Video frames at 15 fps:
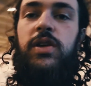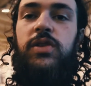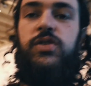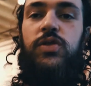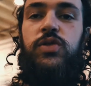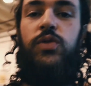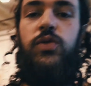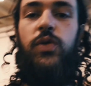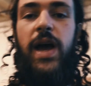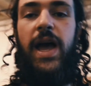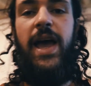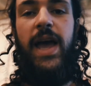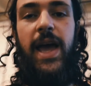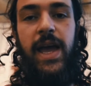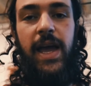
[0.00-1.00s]
do
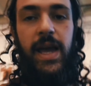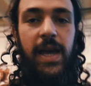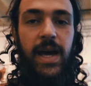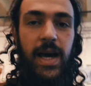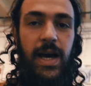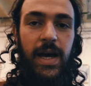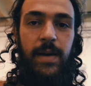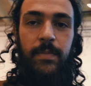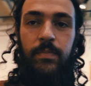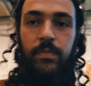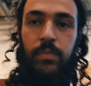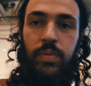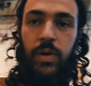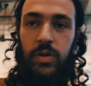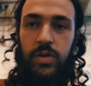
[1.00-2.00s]
a uh,
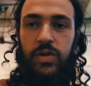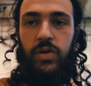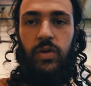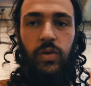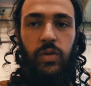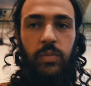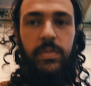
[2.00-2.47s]
personal